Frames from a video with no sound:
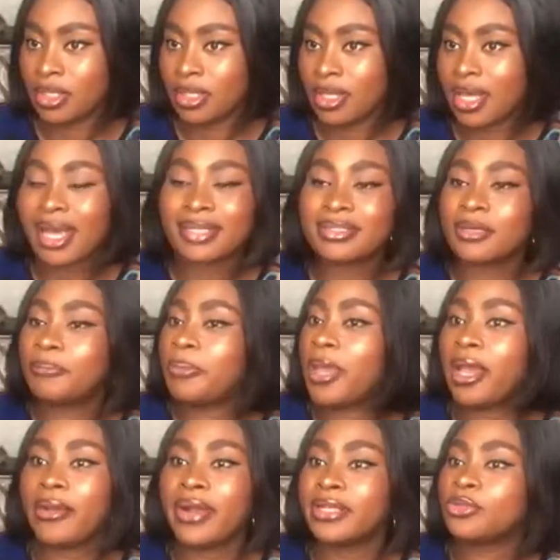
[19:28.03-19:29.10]
As a
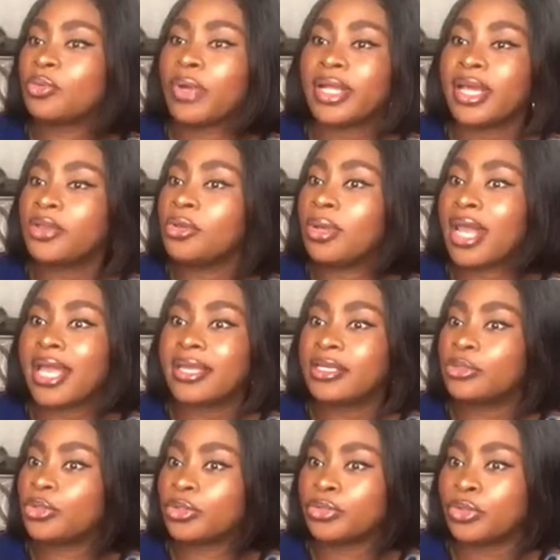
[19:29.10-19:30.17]
parent, whether you like
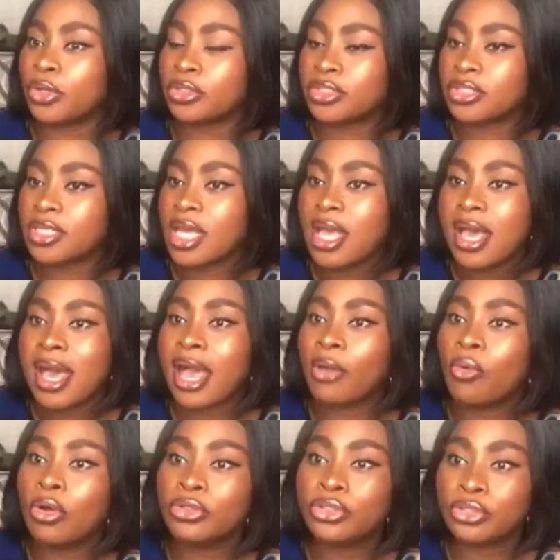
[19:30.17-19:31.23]
it or not, I
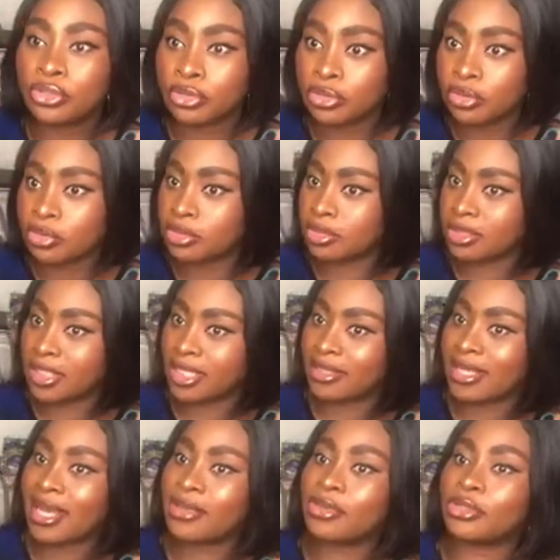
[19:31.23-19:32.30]
want you to know today
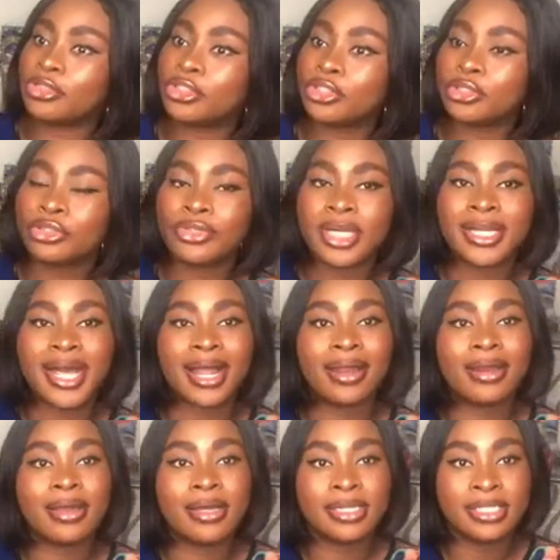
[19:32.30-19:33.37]
that your children are
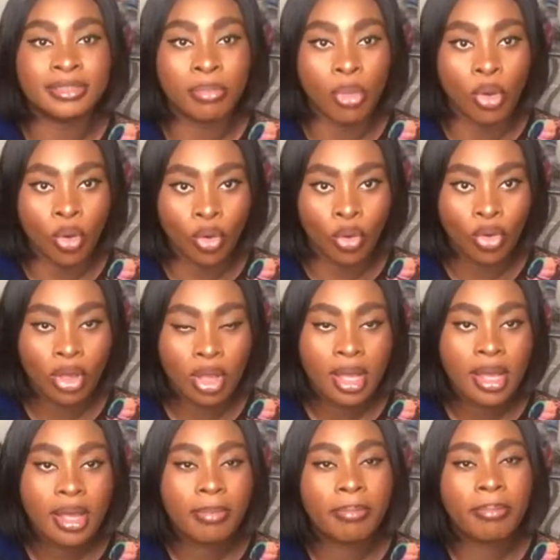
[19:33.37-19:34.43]
learning more
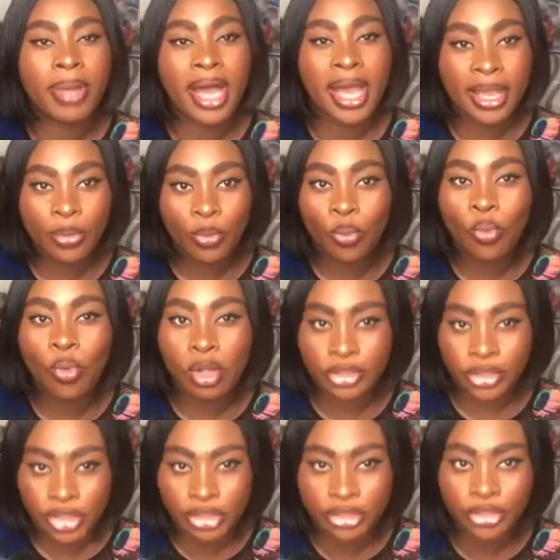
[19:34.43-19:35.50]
by
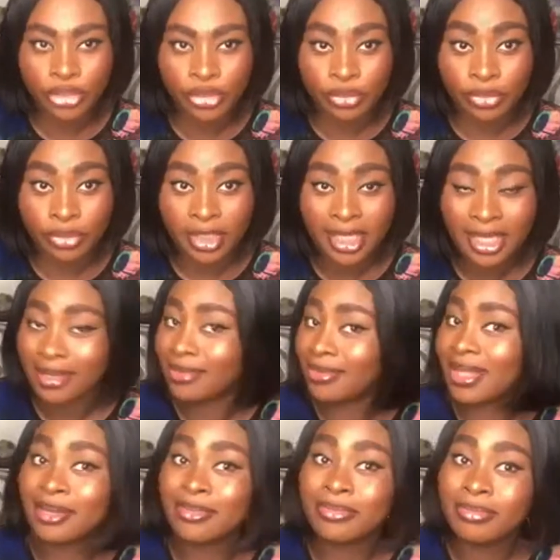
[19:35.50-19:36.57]
watching you
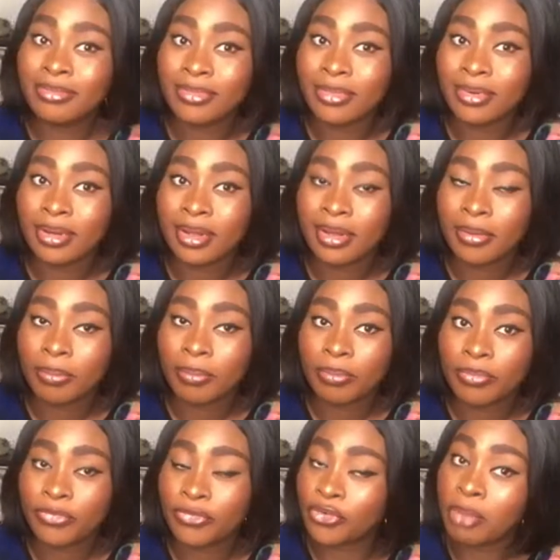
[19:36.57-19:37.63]
than
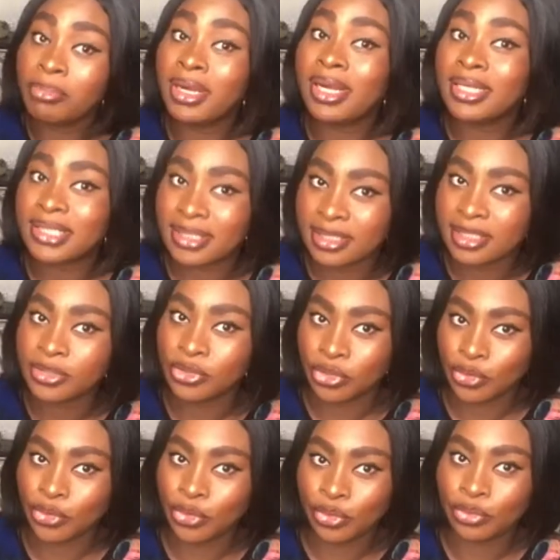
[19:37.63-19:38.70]
from listening to
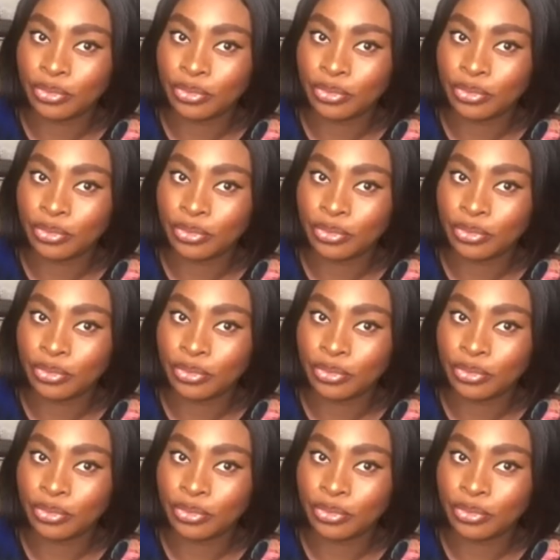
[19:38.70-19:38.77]
you.